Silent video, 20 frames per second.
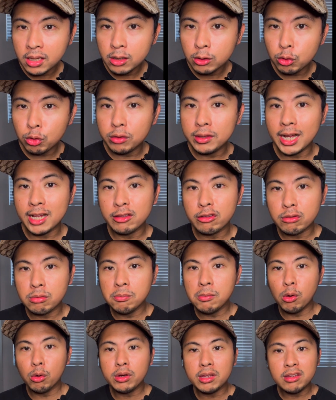to that
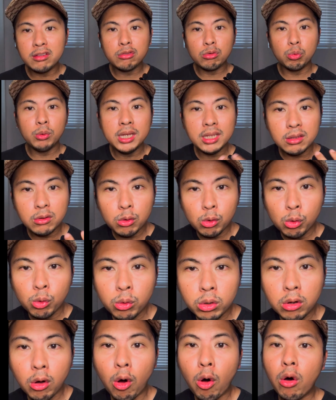smoky sweet
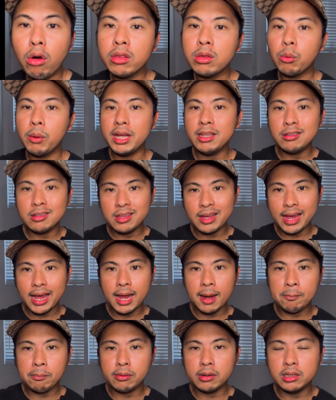oud all the way to the
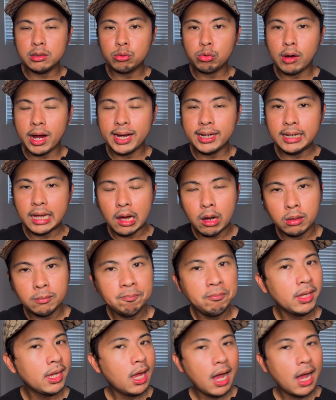ambery dry down,